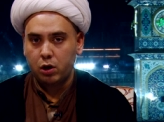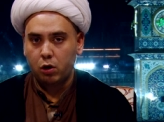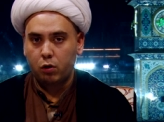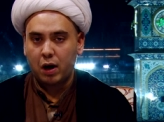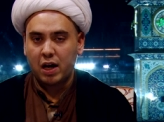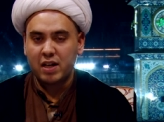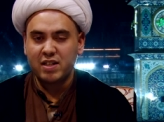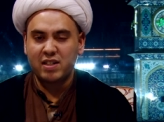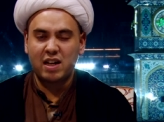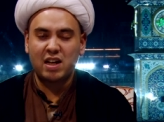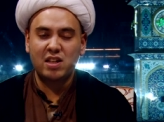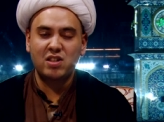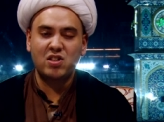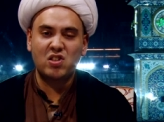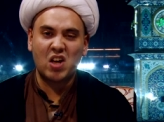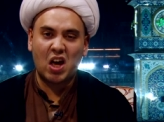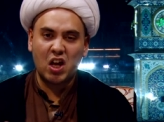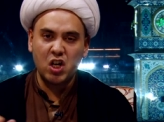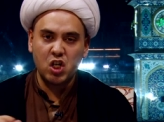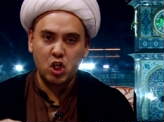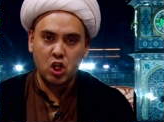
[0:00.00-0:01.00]
know as
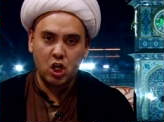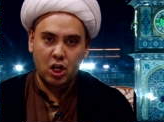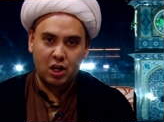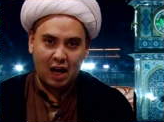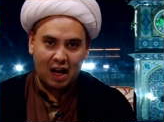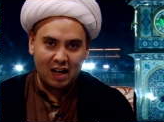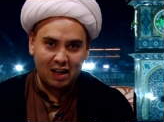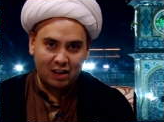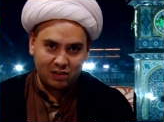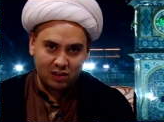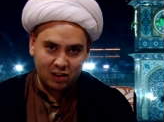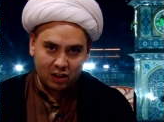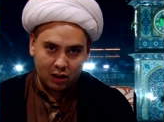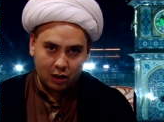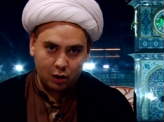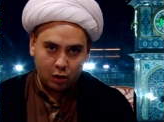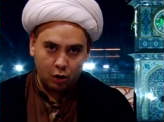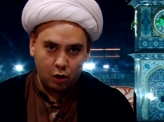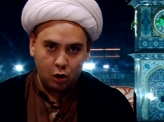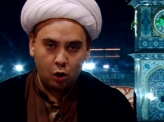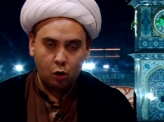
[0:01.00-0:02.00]
intentionality.
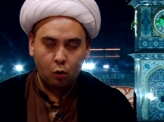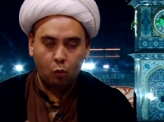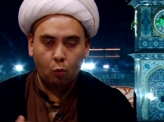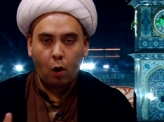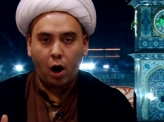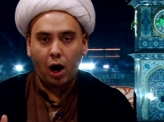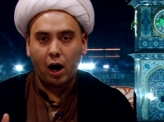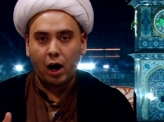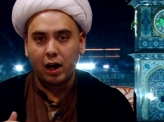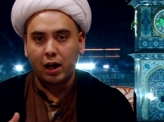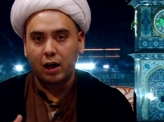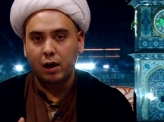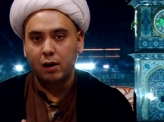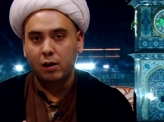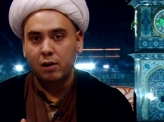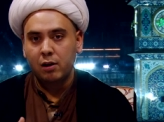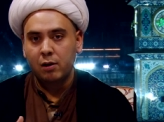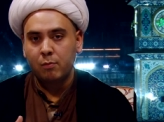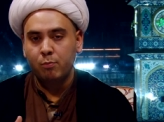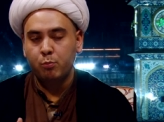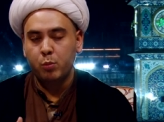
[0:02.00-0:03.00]
Why?
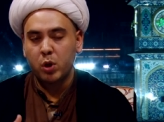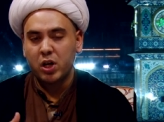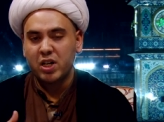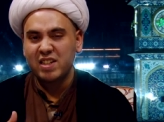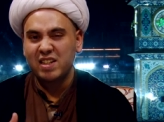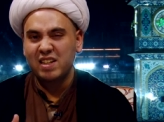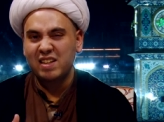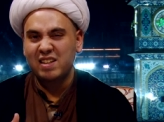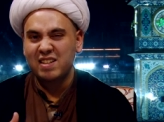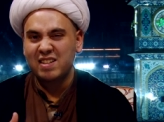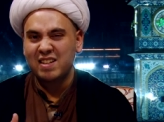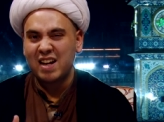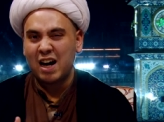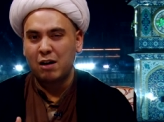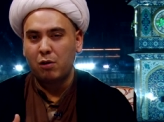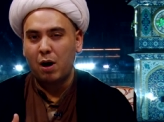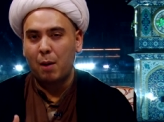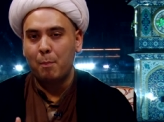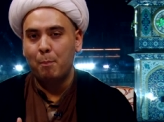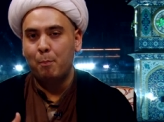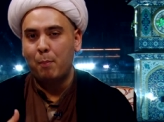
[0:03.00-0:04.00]
Because it is now
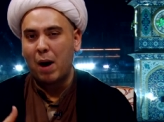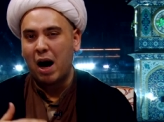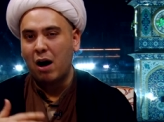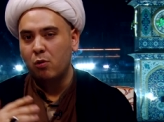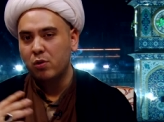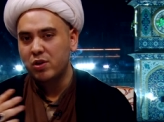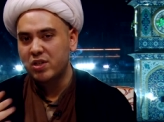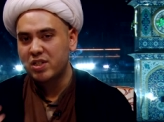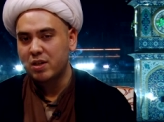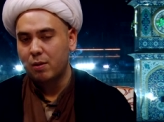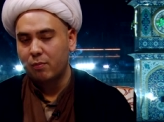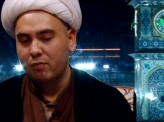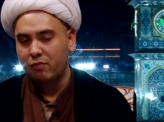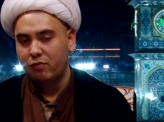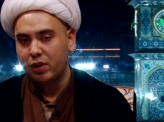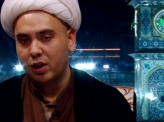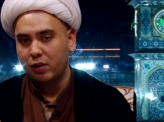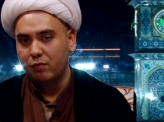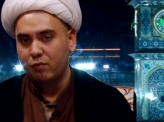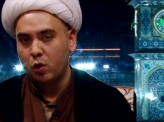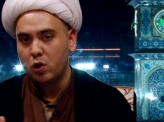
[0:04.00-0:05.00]
about
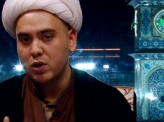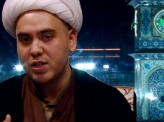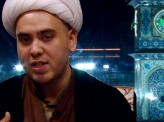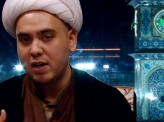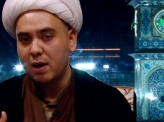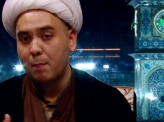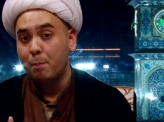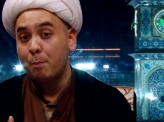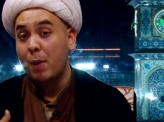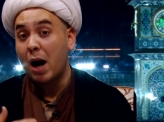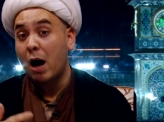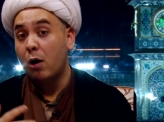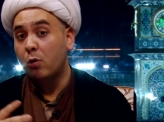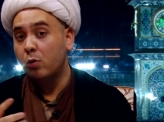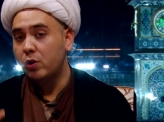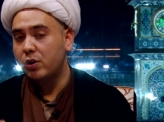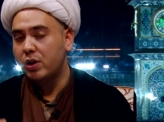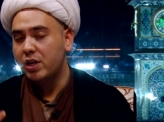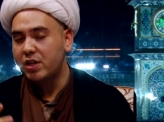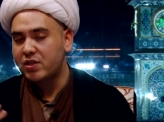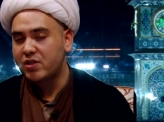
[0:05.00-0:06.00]
something, there is an
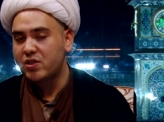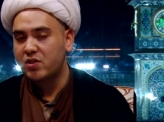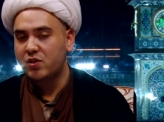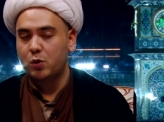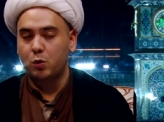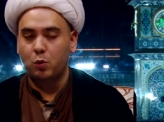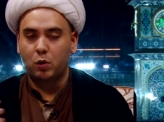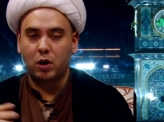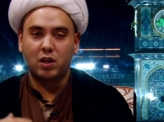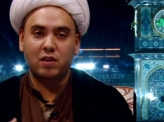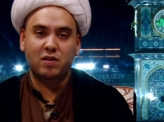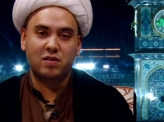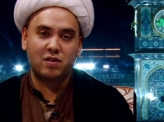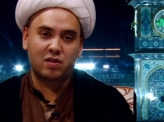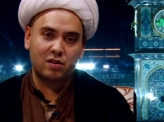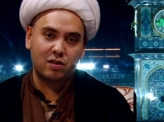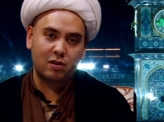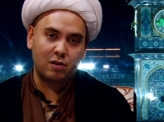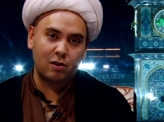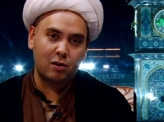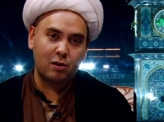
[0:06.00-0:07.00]
aboutness to
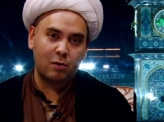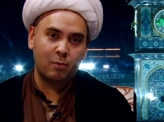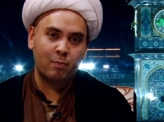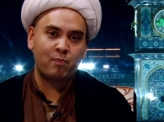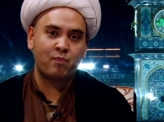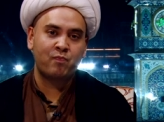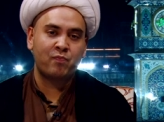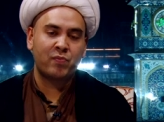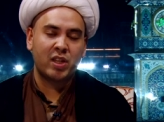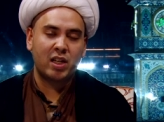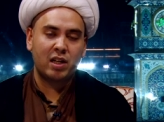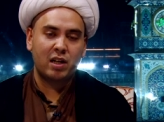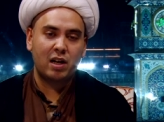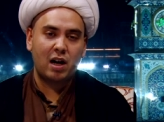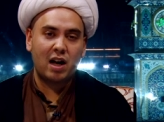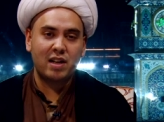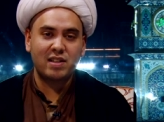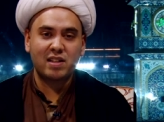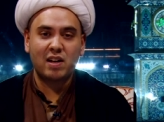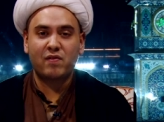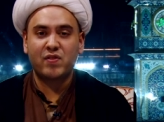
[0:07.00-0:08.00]
it.
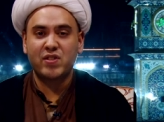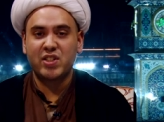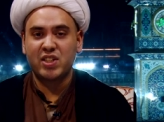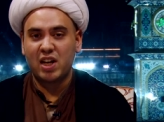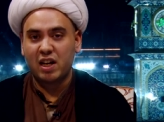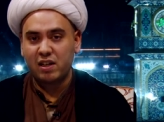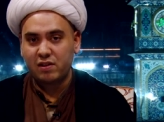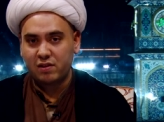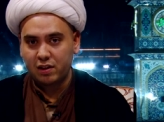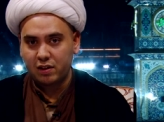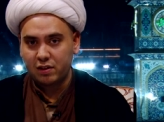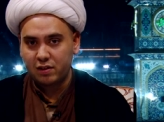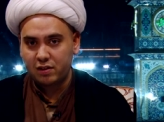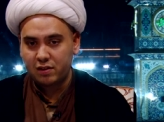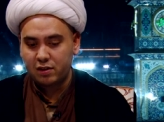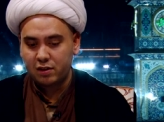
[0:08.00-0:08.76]
As I've stated,